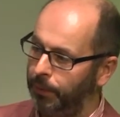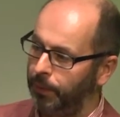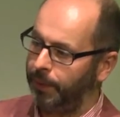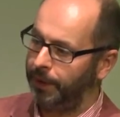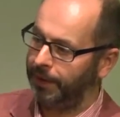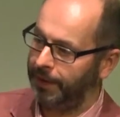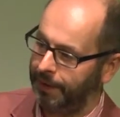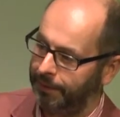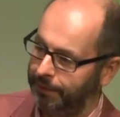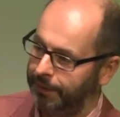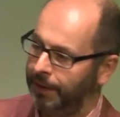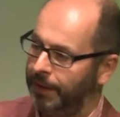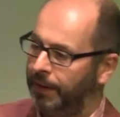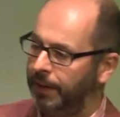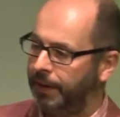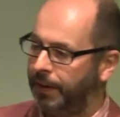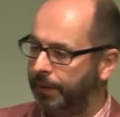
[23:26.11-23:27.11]
We'd have
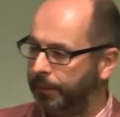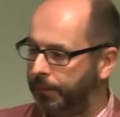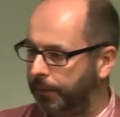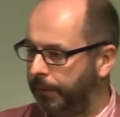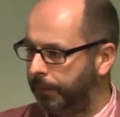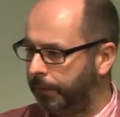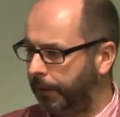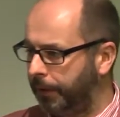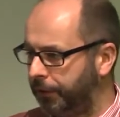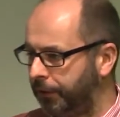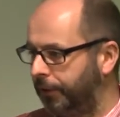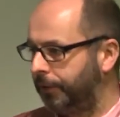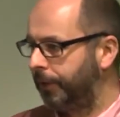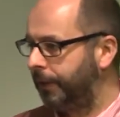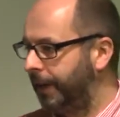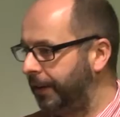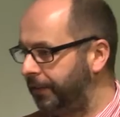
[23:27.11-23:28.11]
functions
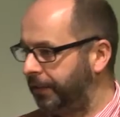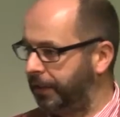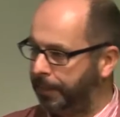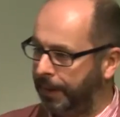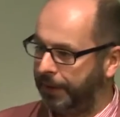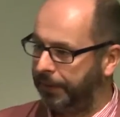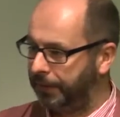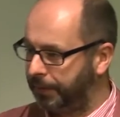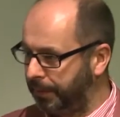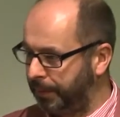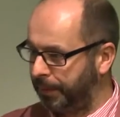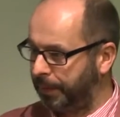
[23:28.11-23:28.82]
for the density dependence,